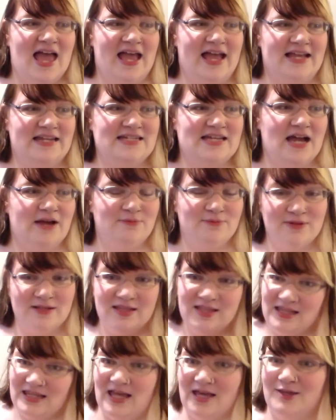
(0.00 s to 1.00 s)
and I
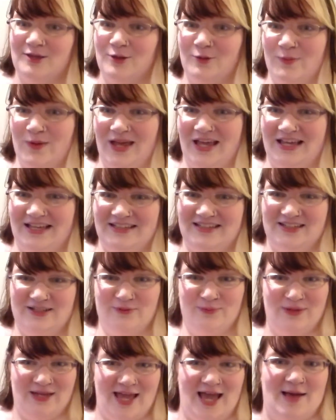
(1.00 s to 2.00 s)
really like the way the We